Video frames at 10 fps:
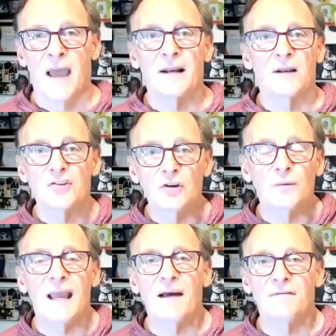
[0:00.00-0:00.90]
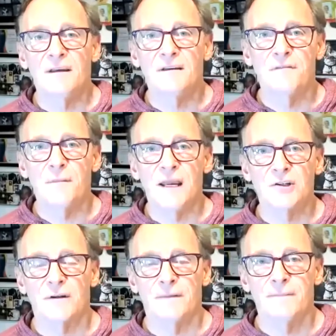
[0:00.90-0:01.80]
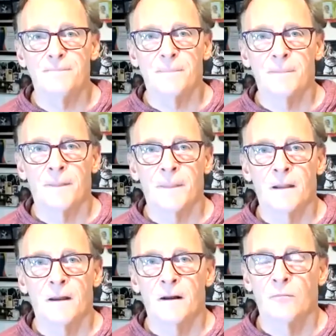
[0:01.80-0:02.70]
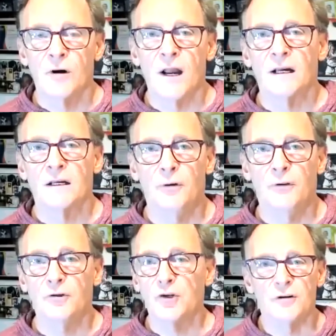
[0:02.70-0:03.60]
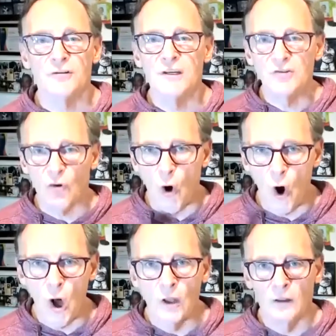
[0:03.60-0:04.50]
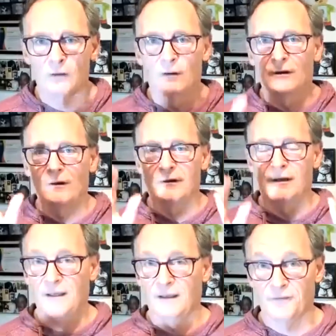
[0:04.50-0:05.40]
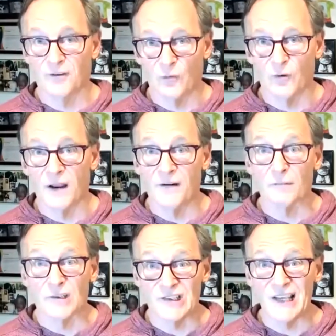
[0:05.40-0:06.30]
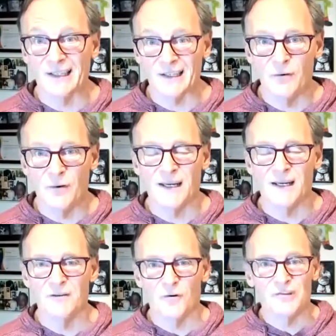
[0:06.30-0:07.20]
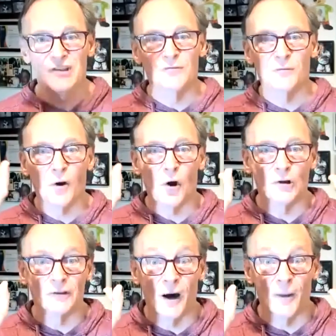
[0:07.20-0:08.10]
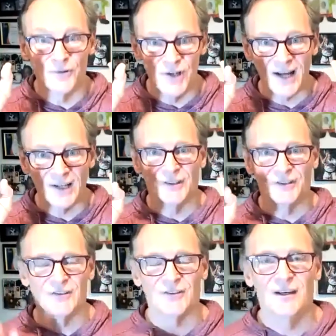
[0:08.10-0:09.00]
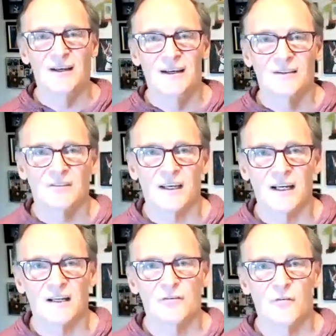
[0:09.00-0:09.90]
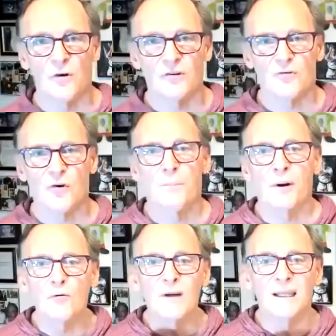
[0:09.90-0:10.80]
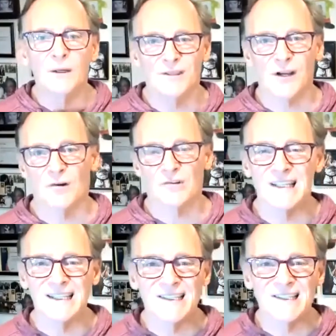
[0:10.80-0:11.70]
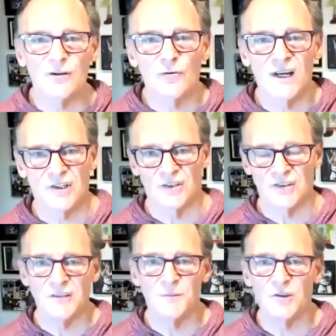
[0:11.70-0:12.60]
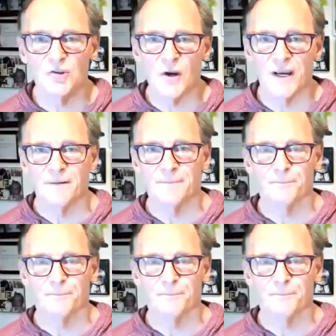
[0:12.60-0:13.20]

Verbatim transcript: And until we have the information, we're not going to pull the trigger. These are all, if I were selling you on getting divorced, these would be called objections to getting divorced. But really what they are is considerations. Let's be straight.